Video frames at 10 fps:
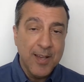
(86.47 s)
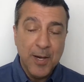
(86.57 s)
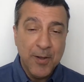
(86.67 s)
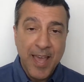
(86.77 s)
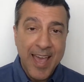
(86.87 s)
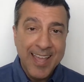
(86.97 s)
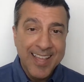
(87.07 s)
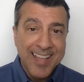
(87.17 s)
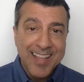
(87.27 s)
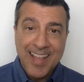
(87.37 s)
Okay,
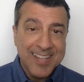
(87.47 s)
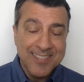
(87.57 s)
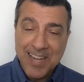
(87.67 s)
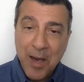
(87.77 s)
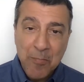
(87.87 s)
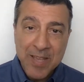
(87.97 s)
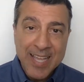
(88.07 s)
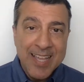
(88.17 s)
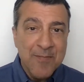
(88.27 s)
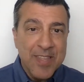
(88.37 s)
that doesn't help
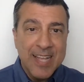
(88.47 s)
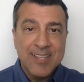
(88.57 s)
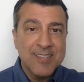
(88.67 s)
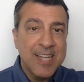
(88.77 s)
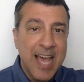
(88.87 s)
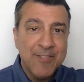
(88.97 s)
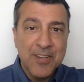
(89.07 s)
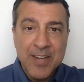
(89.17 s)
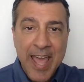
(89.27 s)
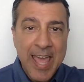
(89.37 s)
me. It doesn't have
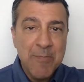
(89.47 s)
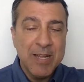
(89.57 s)
your name.